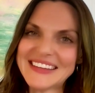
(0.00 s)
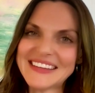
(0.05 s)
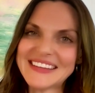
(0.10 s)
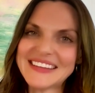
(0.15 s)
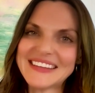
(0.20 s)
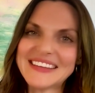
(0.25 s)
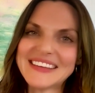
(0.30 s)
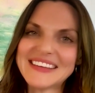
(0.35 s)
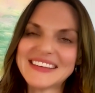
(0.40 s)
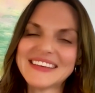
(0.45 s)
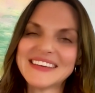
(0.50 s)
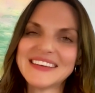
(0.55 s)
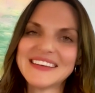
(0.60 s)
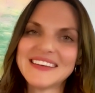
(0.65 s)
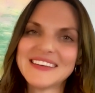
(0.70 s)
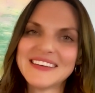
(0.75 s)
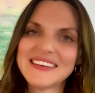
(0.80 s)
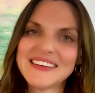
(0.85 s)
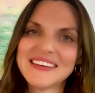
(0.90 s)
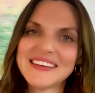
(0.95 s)

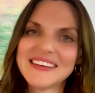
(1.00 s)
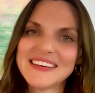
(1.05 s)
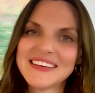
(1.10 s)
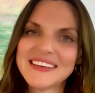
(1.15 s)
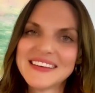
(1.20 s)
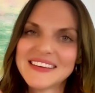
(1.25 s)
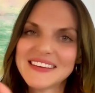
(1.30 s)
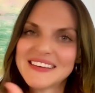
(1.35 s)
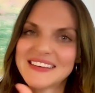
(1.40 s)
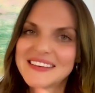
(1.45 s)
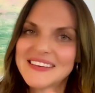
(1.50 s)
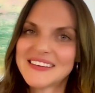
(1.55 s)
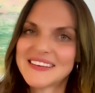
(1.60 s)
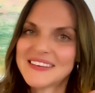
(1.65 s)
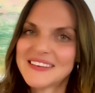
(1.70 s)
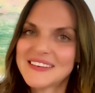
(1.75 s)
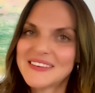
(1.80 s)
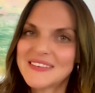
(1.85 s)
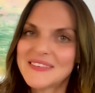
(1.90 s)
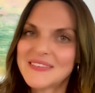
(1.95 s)

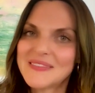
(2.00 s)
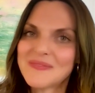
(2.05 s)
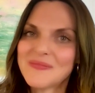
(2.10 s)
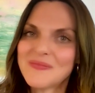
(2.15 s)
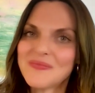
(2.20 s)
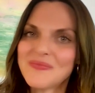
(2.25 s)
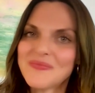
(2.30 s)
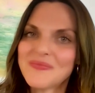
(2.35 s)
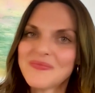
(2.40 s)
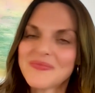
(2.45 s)
[no speech]